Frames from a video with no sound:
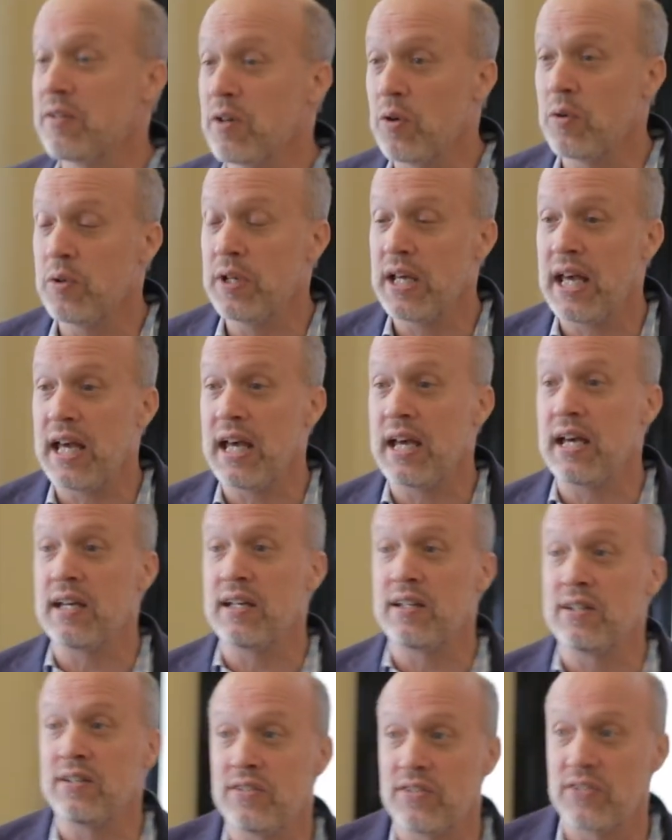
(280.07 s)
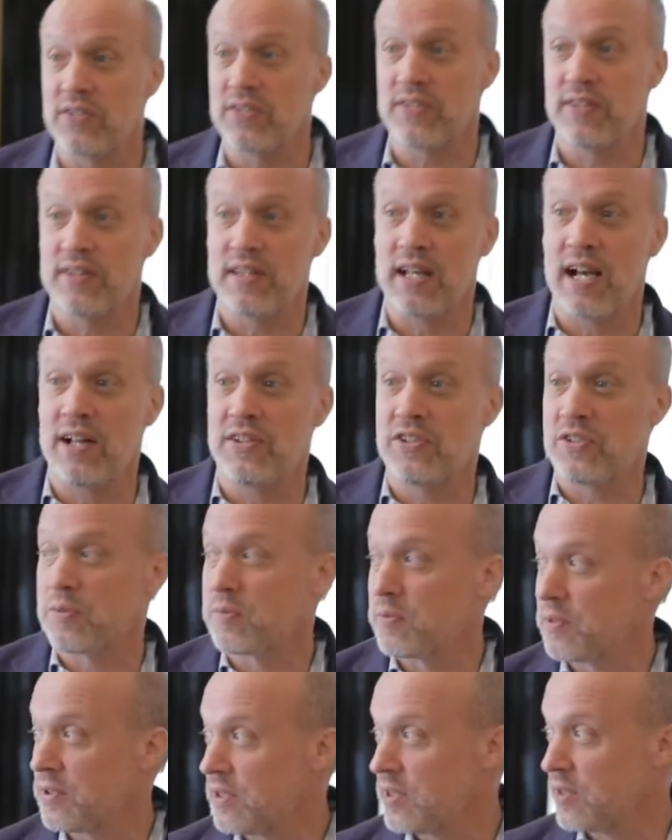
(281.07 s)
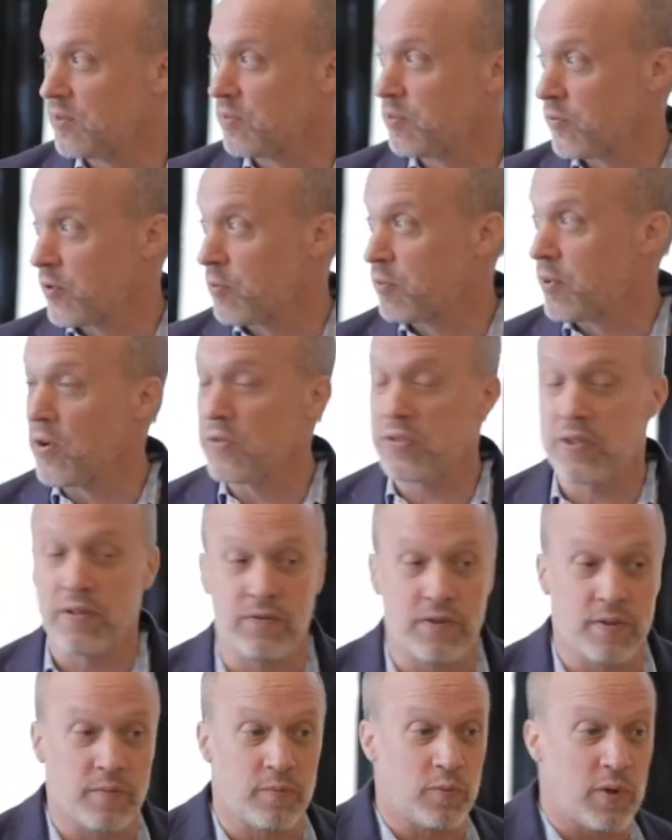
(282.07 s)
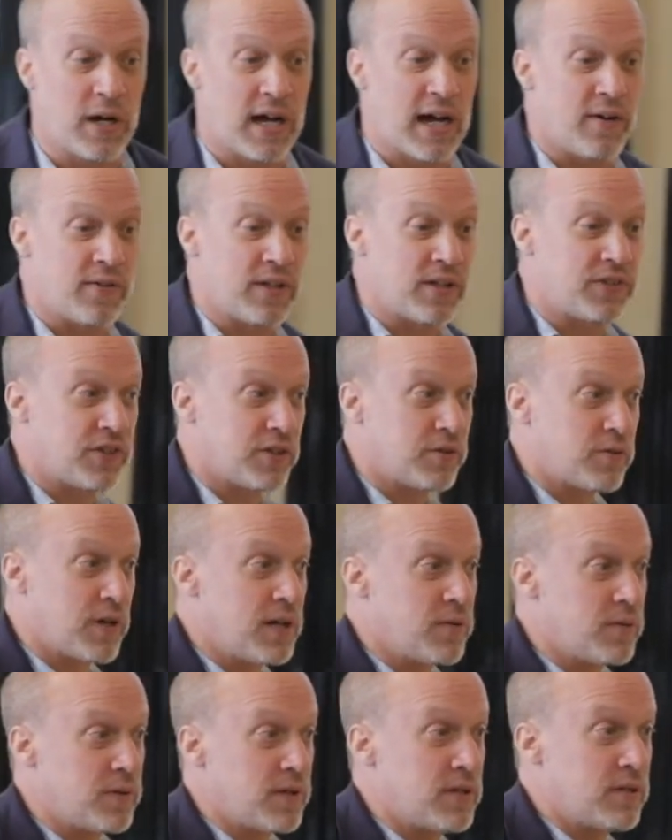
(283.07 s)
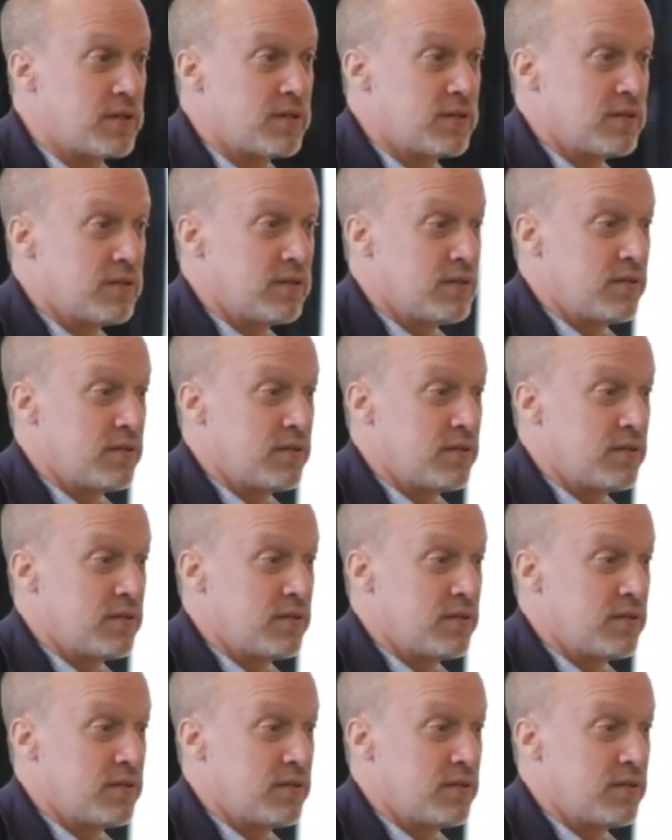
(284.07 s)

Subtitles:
their own heads. That's really for both of them. Wow, that's a great one.